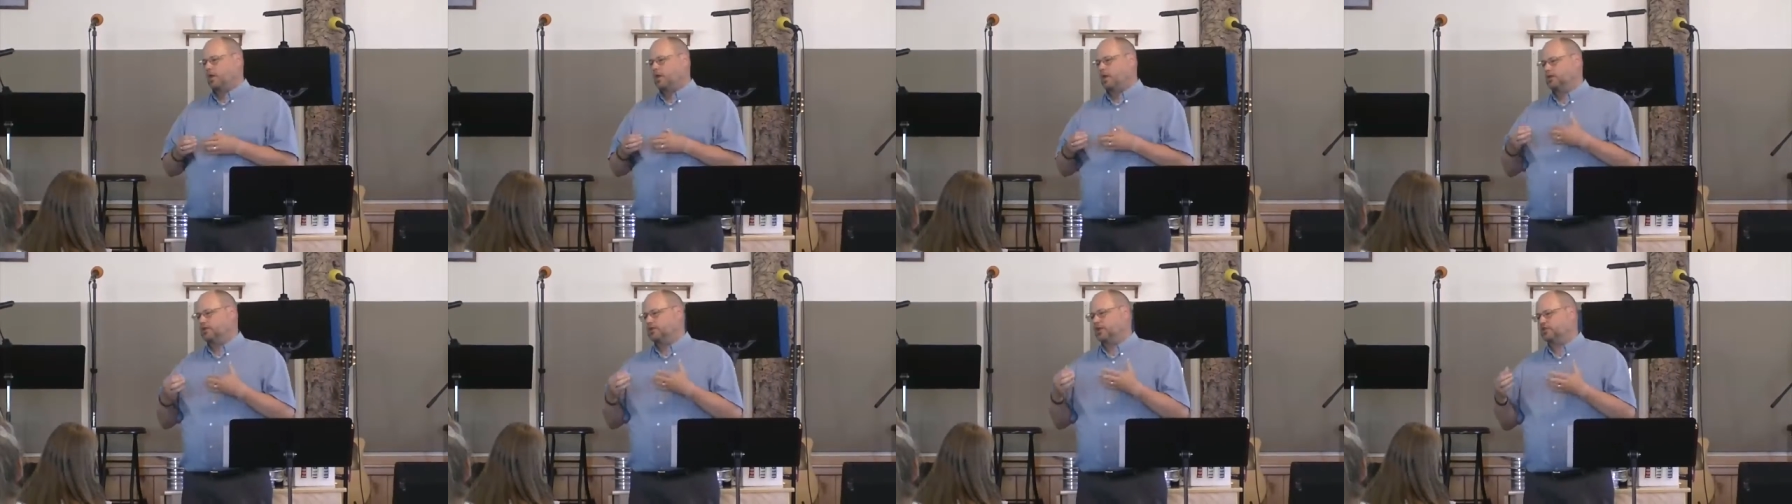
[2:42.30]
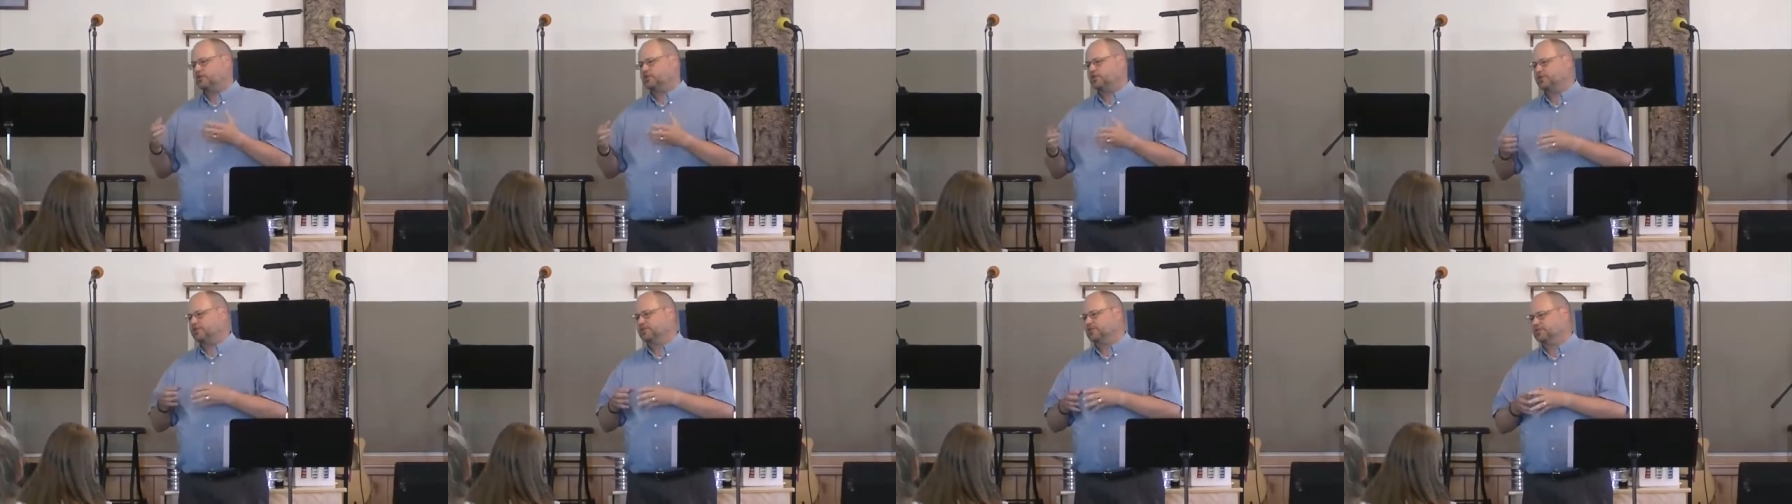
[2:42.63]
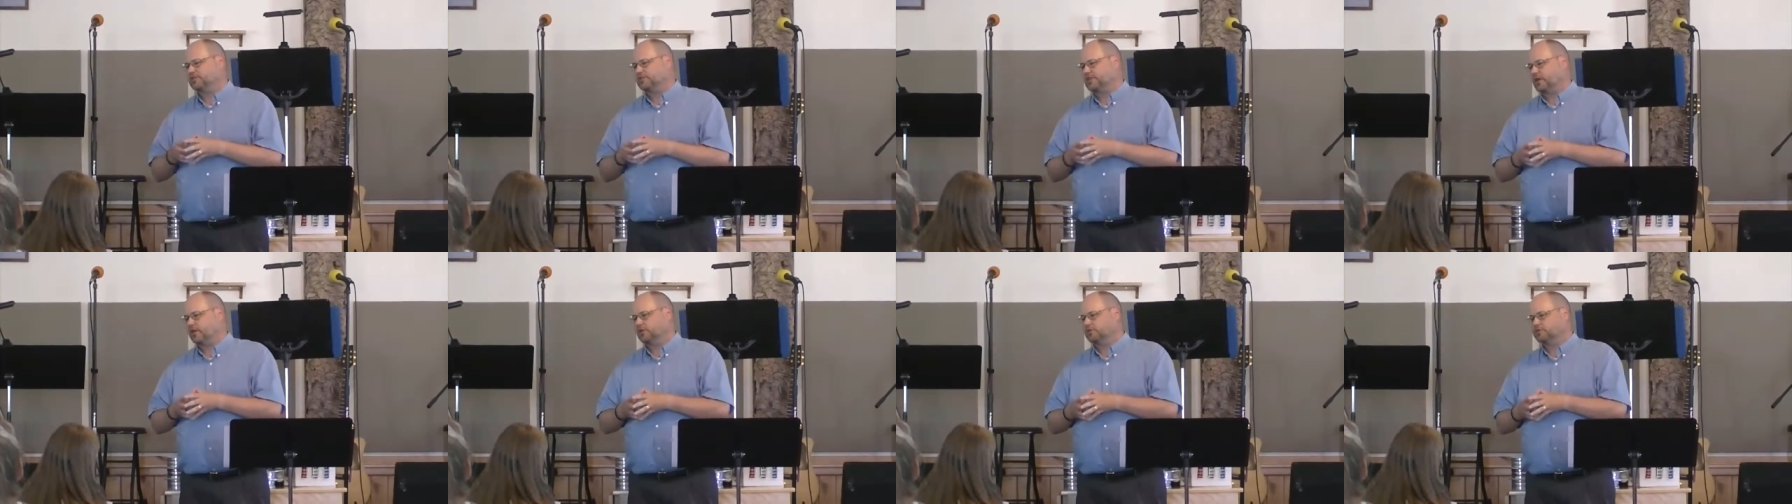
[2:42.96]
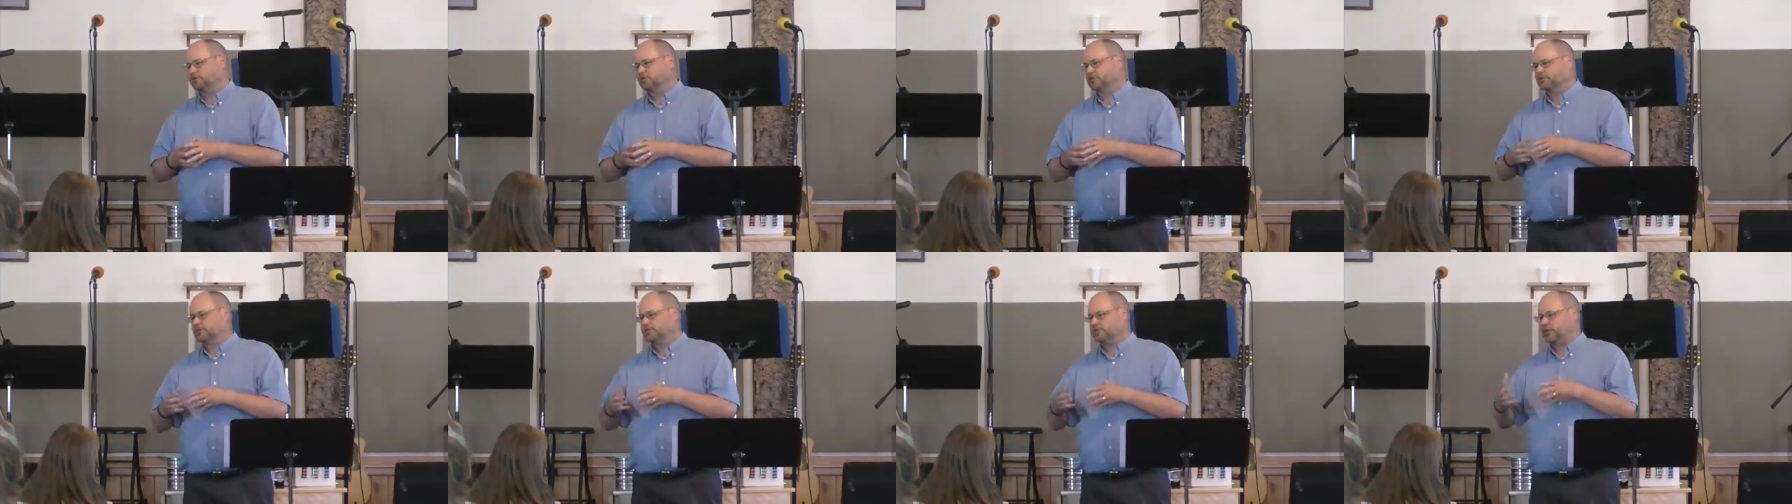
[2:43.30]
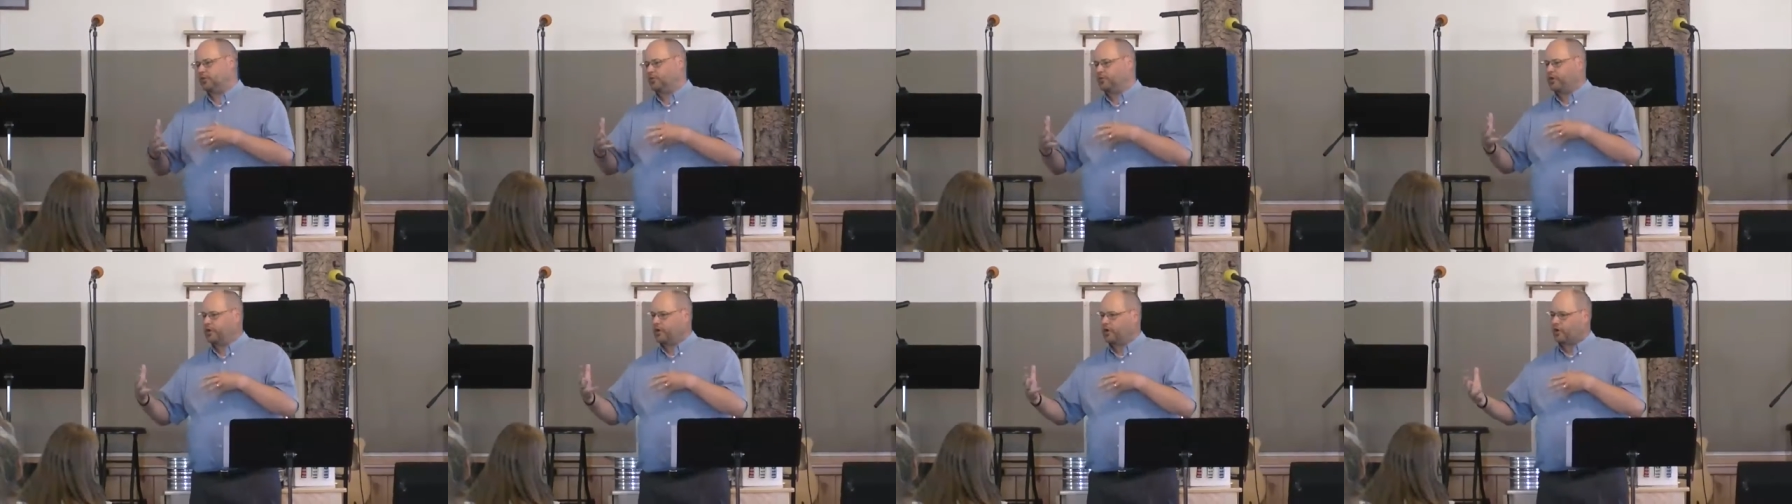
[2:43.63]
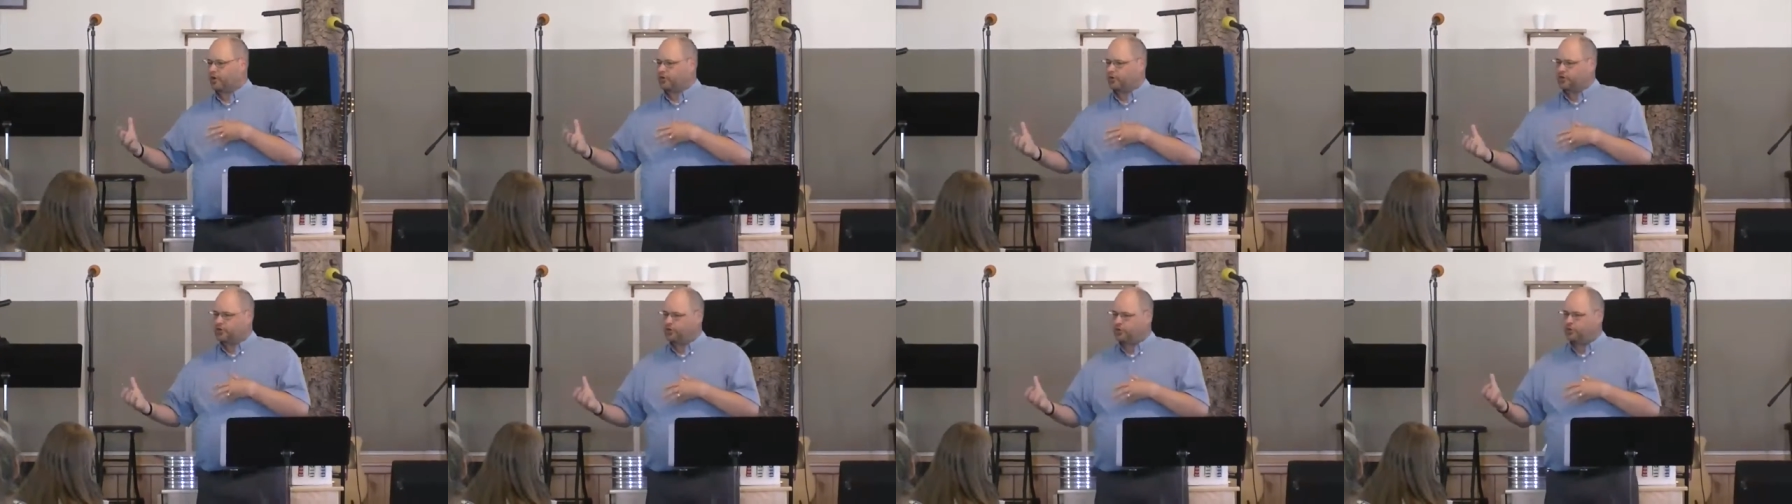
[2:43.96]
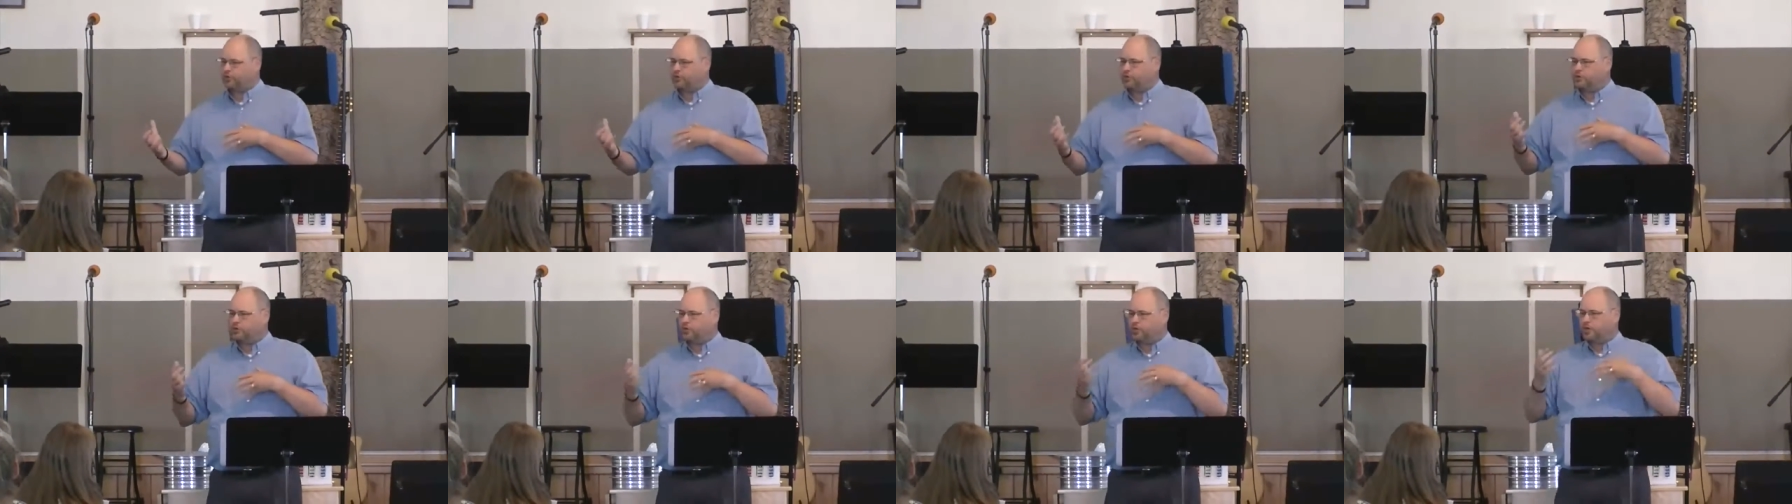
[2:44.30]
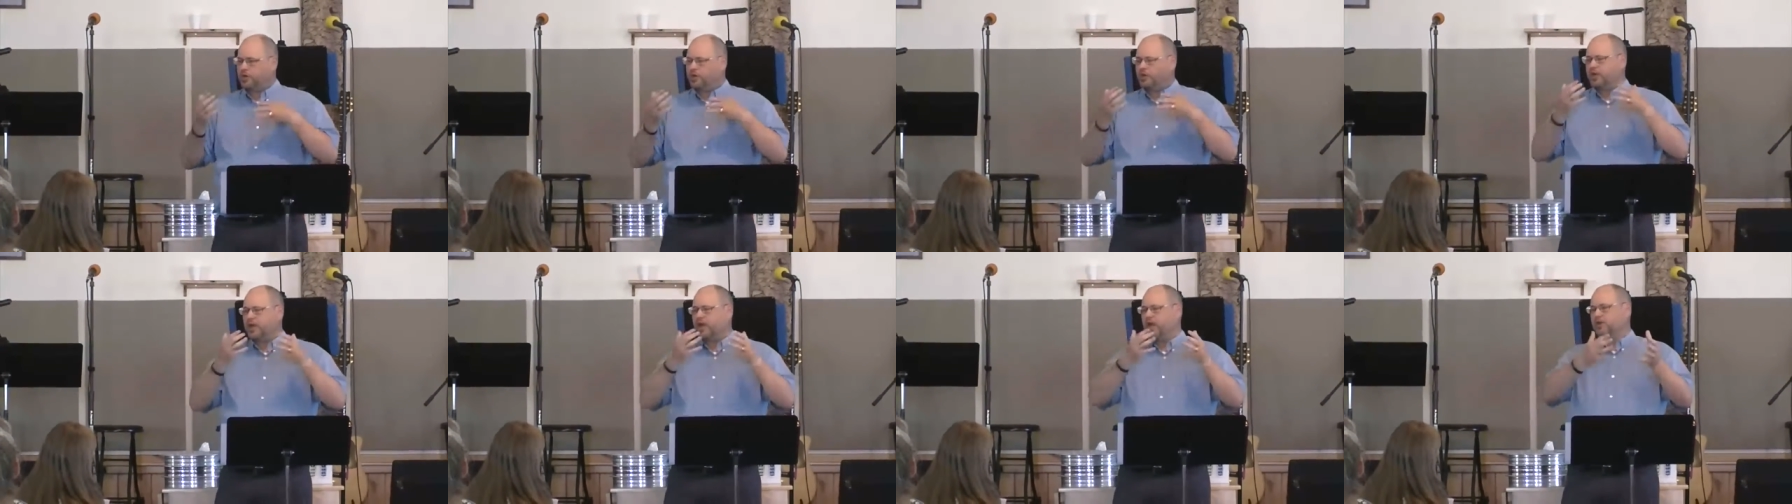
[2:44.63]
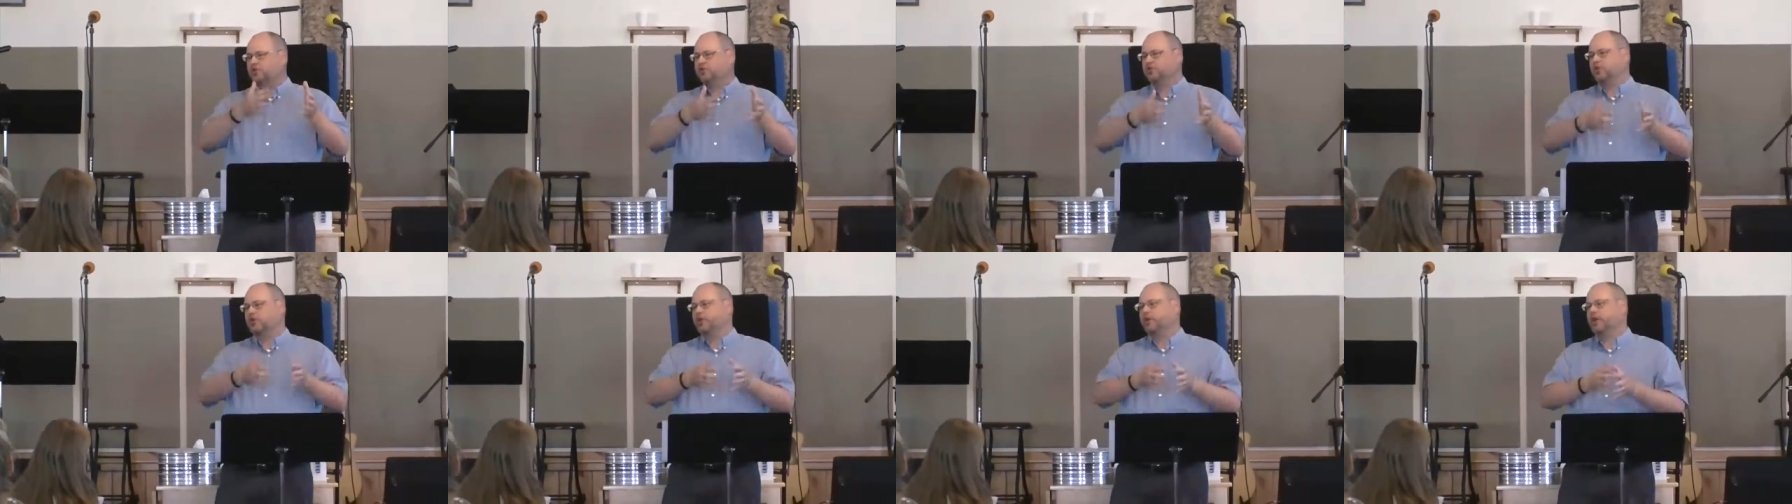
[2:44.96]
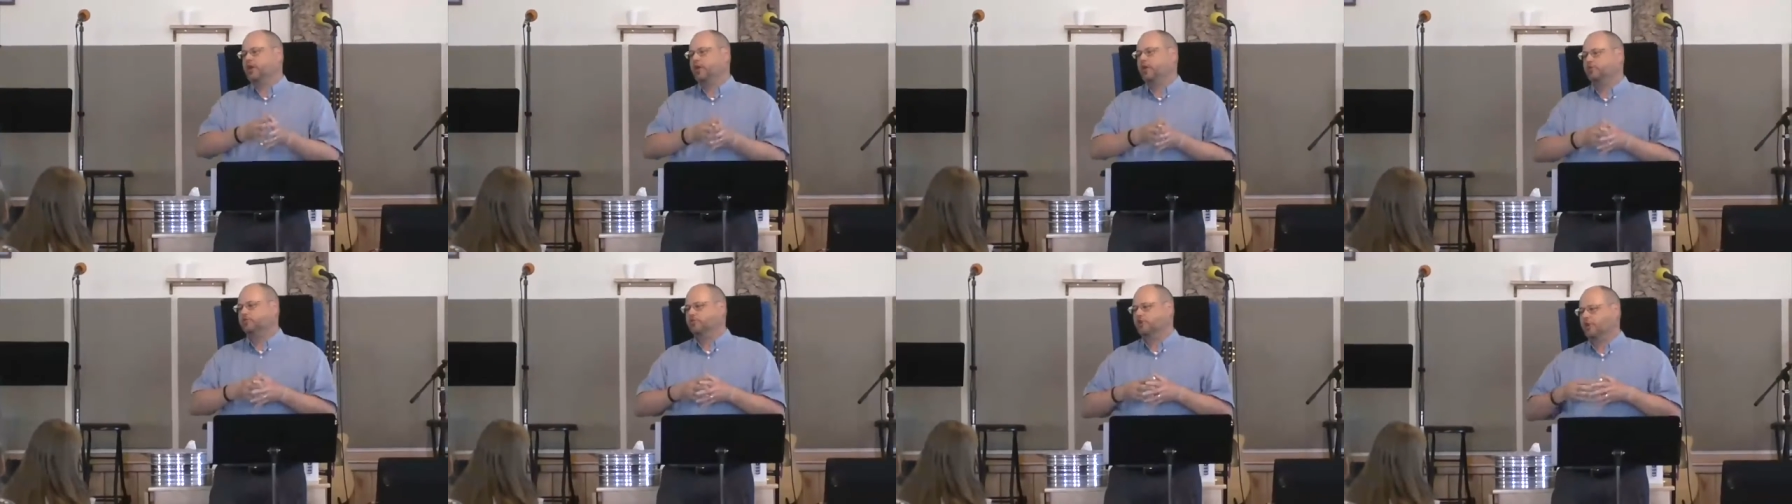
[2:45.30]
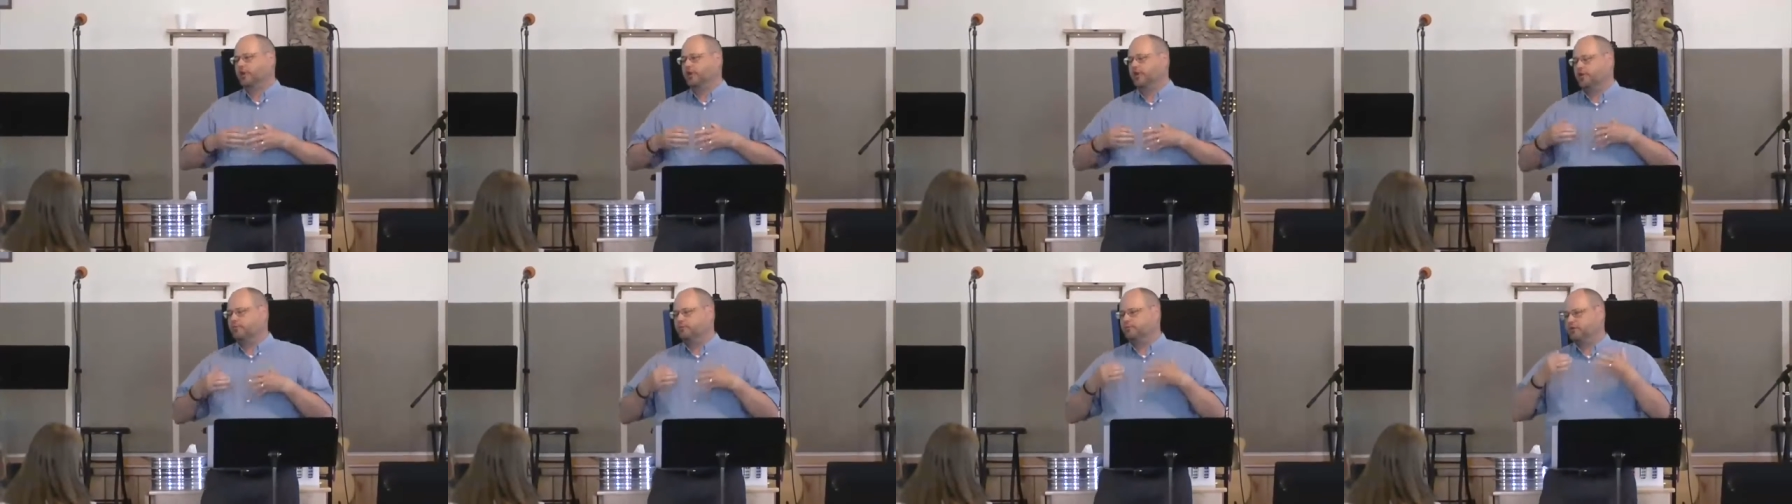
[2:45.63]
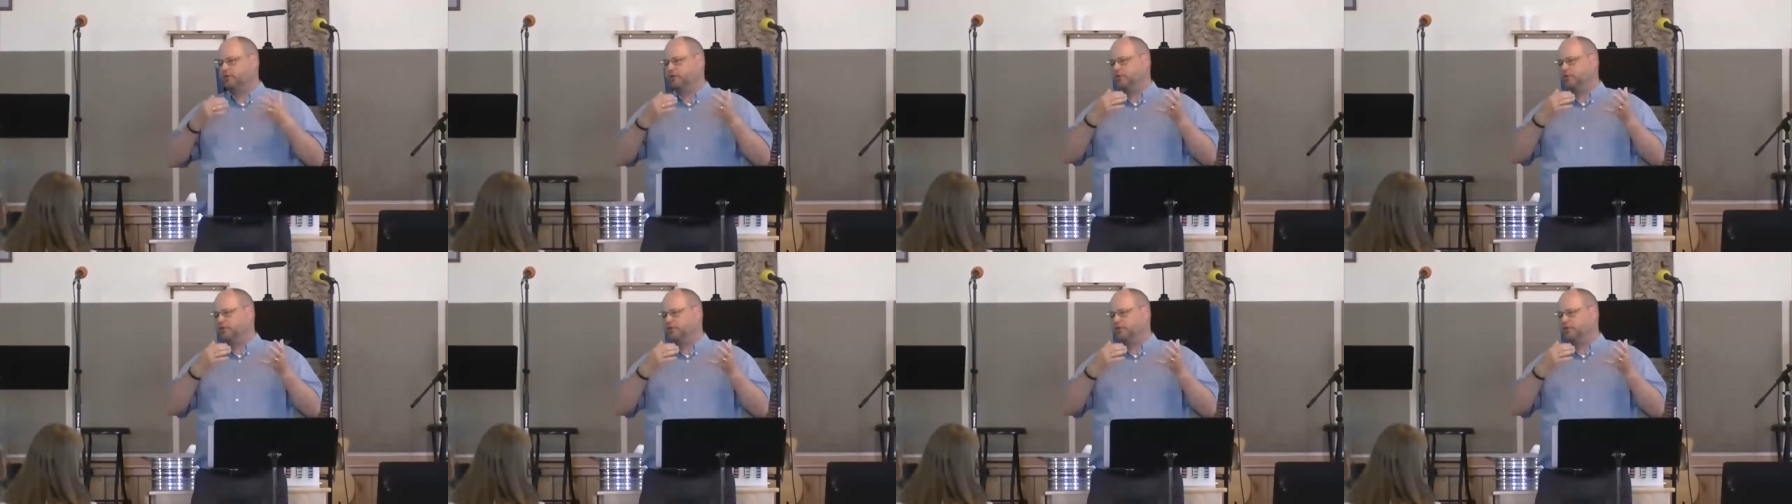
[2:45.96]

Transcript: And yet Jesus tells us that we are to cast our cares on him,